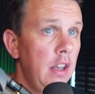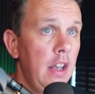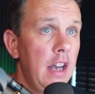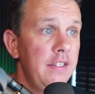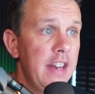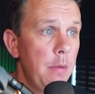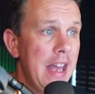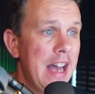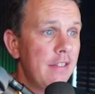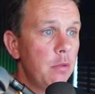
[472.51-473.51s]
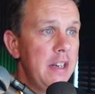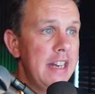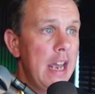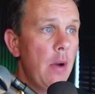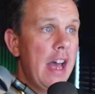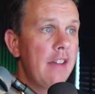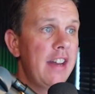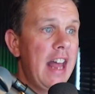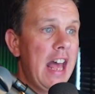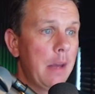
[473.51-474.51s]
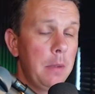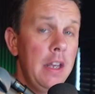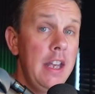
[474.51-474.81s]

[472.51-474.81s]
And there we have it. We now have an app.